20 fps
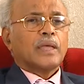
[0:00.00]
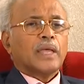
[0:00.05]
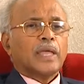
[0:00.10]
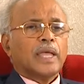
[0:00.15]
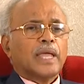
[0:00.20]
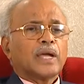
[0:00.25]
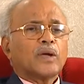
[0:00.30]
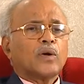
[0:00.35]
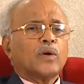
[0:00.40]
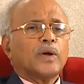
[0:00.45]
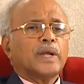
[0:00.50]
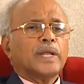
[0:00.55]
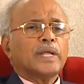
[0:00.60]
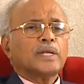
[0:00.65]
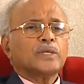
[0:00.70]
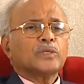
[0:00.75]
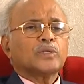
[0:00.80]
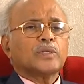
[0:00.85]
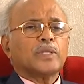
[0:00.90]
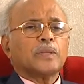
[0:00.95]

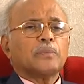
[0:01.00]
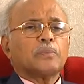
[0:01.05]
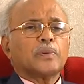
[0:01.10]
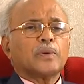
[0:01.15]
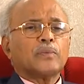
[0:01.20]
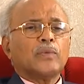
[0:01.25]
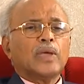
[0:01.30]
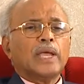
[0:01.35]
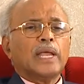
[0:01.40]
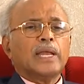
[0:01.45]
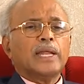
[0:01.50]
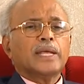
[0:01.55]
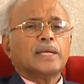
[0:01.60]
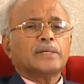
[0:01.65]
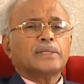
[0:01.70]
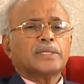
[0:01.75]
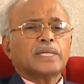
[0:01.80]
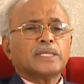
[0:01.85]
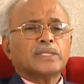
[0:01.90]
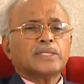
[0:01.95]
According to the
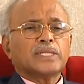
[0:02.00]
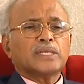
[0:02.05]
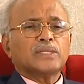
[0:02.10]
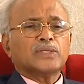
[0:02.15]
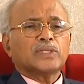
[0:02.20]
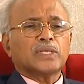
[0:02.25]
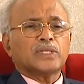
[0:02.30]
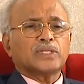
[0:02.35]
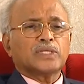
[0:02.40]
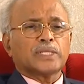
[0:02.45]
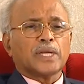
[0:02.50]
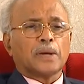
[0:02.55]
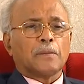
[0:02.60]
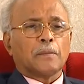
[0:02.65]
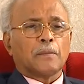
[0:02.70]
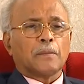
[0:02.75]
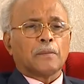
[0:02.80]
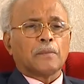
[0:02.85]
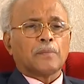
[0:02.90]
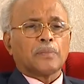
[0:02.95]
prevailing teaching
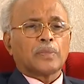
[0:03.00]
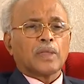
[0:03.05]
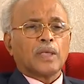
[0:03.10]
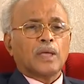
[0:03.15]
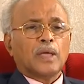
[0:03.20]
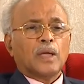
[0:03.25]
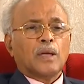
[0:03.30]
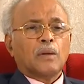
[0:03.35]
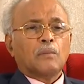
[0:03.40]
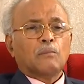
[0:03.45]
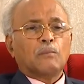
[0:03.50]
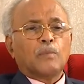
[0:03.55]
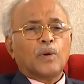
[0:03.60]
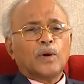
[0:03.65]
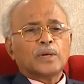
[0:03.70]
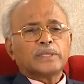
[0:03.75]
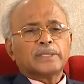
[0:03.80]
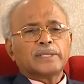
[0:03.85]
system, both the